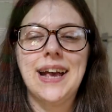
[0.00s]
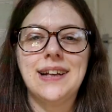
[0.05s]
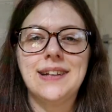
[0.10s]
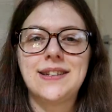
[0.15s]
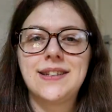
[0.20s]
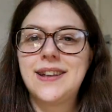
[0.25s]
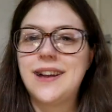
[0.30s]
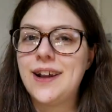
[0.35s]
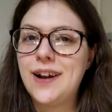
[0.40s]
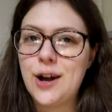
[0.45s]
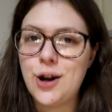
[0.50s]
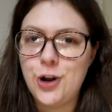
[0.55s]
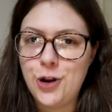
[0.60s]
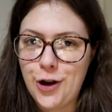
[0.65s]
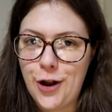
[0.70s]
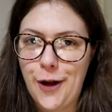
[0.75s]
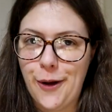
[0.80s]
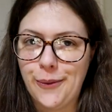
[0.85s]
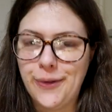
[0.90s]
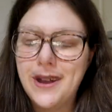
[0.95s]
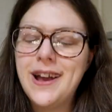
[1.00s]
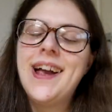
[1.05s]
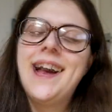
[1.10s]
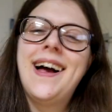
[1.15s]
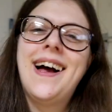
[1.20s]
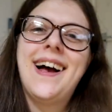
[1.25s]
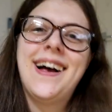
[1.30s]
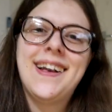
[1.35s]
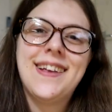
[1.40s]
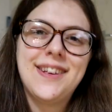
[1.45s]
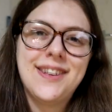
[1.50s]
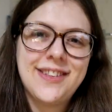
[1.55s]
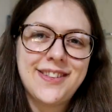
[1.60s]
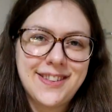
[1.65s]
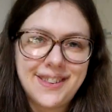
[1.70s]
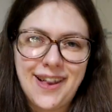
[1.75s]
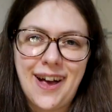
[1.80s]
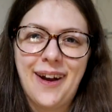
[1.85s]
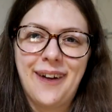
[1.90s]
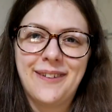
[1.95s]
is no.
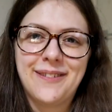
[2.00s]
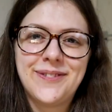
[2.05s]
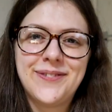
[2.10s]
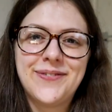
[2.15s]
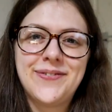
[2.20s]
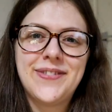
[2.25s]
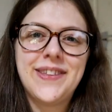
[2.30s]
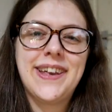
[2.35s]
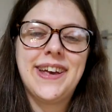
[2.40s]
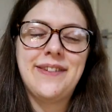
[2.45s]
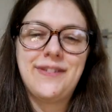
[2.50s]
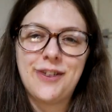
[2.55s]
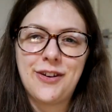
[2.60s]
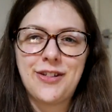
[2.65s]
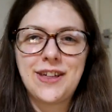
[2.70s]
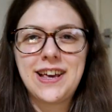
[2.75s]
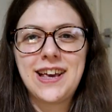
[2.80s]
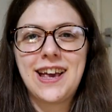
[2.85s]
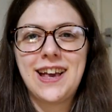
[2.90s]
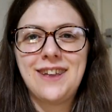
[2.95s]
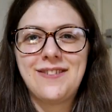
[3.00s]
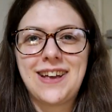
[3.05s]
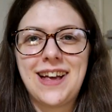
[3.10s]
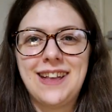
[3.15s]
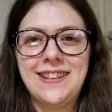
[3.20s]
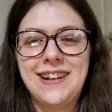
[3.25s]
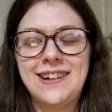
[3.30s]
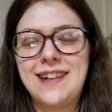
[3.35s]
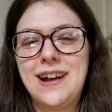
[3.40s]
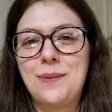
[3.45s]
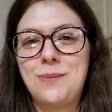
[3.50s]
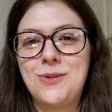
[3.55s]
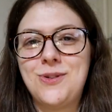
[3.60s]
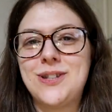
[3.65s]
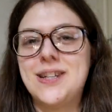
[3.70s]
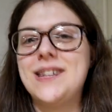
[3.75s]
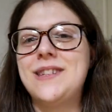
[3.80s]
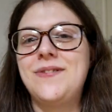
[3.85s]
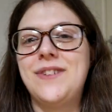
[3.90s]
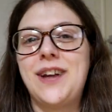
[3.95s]
So if you're thinking of getting these
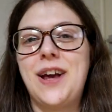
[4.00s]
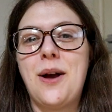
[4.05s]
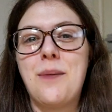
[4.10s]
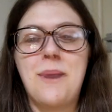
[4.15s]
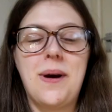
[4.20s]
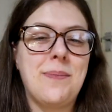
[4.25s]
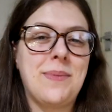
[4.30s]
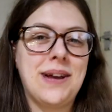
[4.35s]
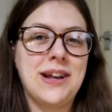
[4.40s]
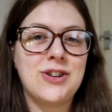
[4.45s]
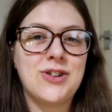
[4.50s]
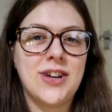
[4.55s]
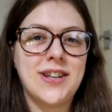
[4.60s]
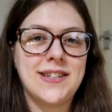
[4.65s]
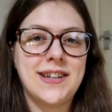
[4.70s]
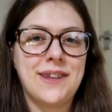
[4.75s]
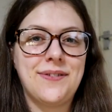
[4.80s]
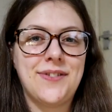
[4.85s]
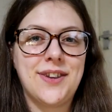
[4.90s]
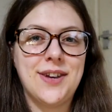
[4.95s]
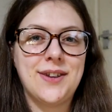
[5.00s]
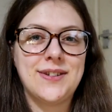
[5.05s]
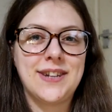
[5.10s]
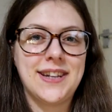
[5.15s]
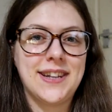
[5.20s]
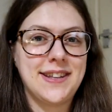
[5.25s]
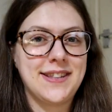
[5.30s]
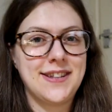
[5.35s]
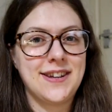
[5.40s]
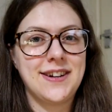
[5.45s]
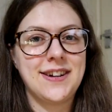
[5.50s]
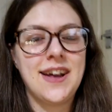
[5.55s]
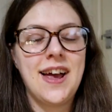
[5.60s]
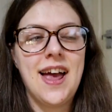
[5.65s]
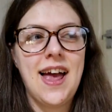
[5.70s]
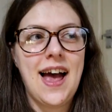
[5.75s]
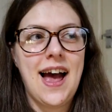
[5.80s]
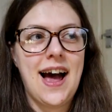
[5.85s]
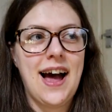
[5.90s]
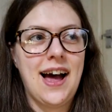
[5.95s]
animals, this video might be interesting for you to listen.
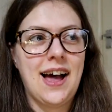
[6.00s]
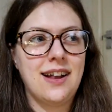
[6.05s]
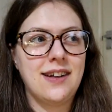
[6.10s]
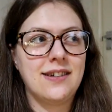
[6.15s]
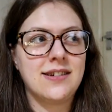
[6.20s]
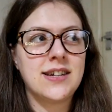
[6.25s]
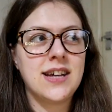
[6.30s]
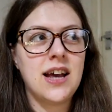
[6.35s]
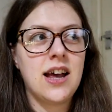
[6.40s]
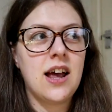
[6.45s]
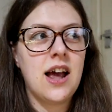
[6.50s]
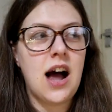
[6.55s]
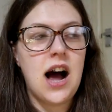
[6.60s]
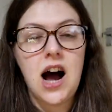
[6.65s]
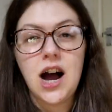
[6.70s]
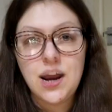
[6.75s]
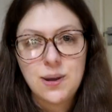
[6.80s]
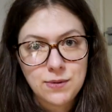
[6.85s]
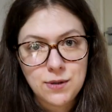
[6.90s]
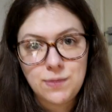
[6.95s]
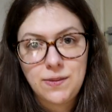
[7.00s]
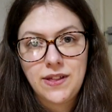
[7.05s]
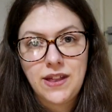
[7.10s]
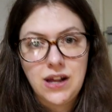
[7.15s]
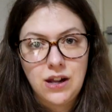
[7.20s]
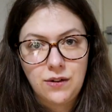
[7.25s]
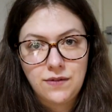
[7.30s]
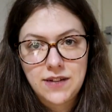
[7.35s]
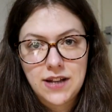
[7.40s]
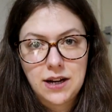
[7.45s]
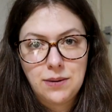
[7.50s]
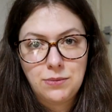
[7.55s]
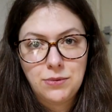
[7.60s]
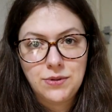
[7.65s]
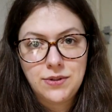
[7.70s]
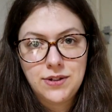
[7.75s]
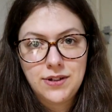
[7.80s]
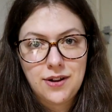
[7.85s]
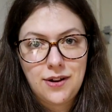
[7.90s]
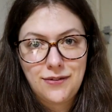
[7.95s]
And I am someone that loves
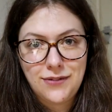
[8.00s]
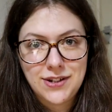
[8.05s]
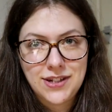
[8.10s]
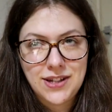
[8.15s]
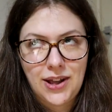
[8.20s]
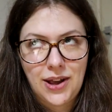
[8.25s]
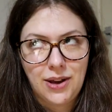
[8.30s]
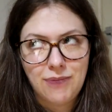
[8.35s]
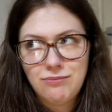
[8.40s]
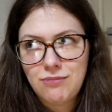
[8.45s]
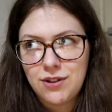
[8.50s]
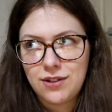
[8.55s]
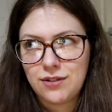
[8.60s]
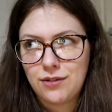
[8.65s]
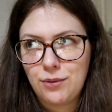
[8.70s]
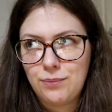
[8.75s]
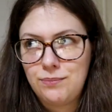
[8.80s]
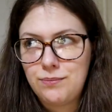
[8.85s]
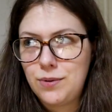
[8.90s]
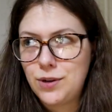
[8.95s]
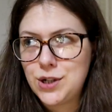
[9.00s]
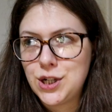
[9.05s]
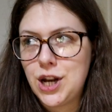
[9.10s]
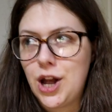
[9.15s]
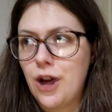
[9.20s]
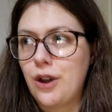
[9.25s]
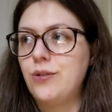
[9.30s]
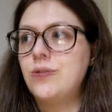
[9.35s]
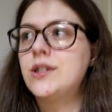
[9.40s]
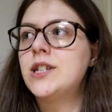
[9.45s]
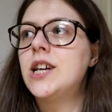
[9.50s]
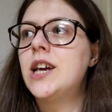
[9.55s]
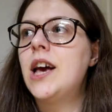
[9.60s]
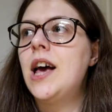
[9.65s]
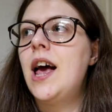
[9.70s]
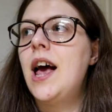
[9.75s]
animals, obviously, because I've got bloody loads.